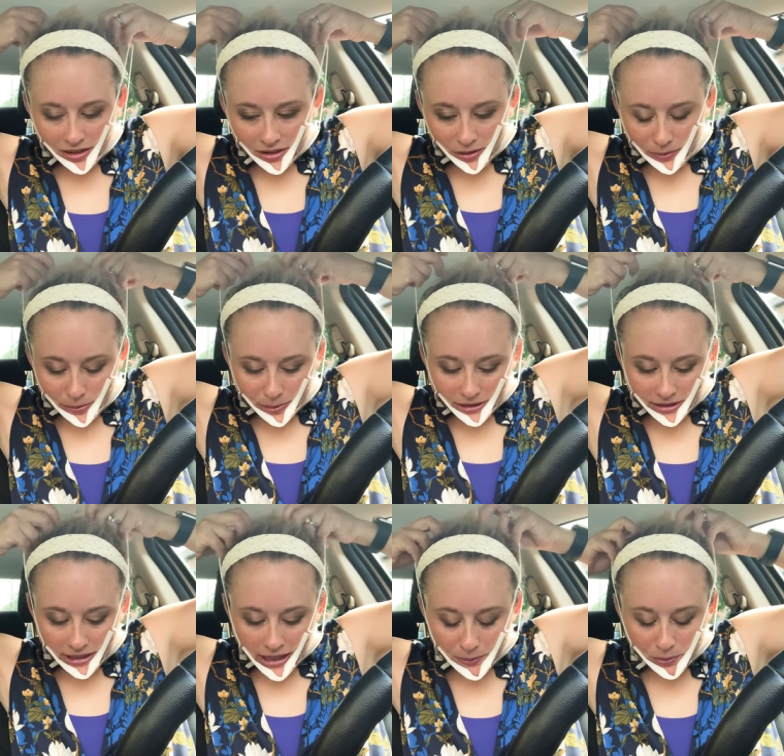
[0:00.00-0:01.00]
So I'm going to put this
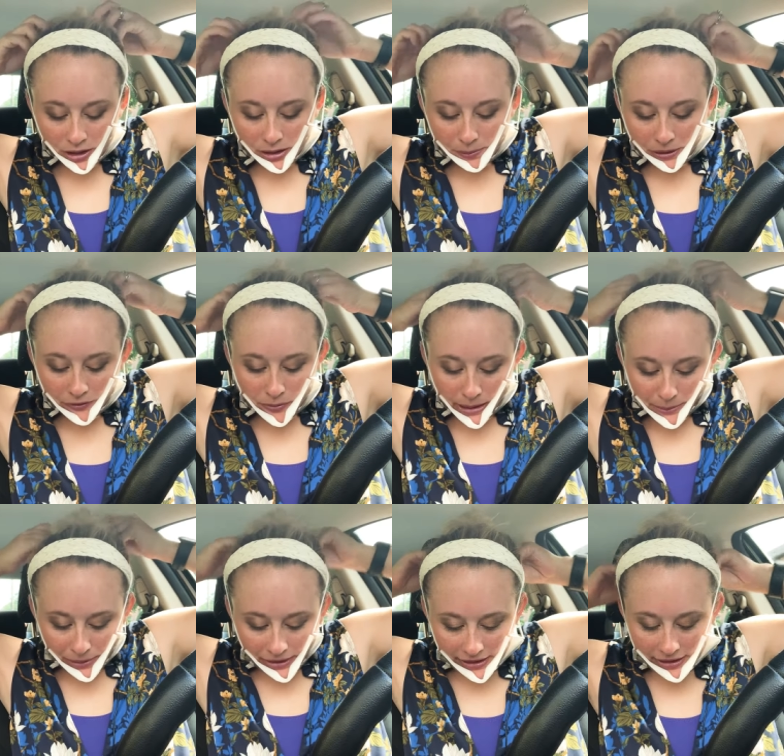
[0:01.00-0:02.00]
top one above my
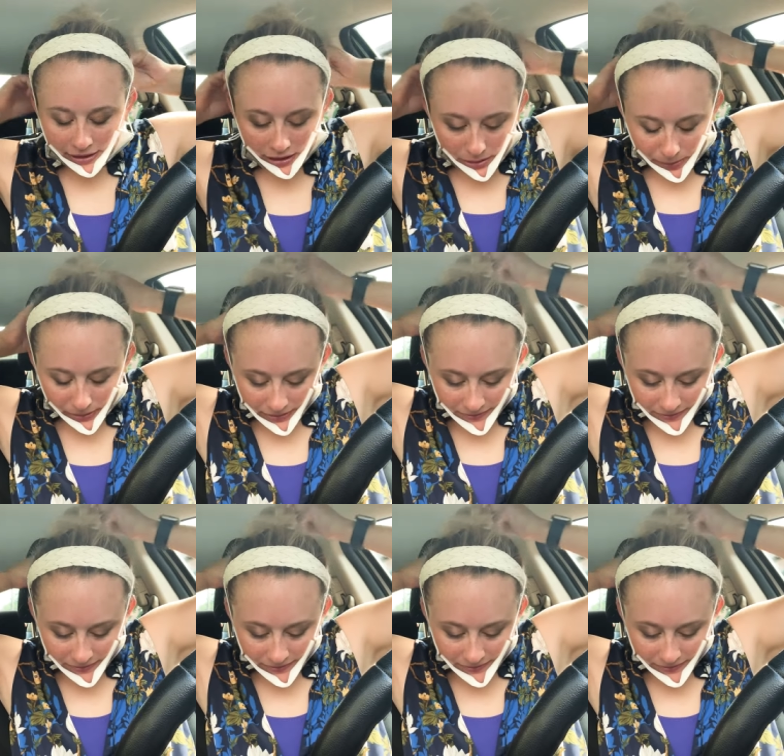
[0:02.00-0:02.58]
bun and the button.